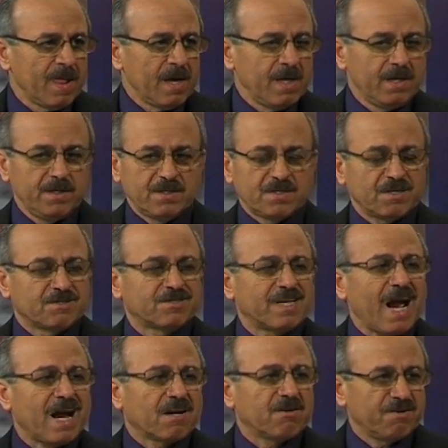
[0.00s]
He is a
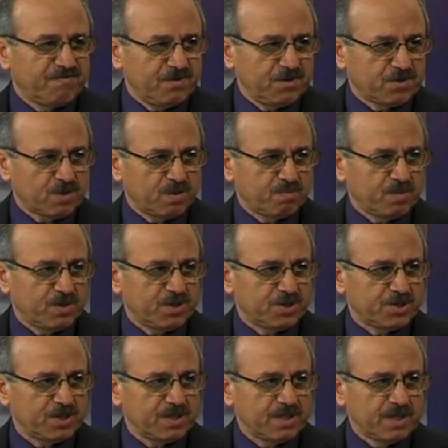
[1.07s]
sacrificial
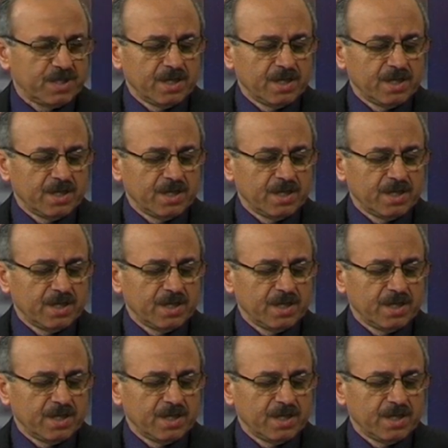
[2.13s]
person.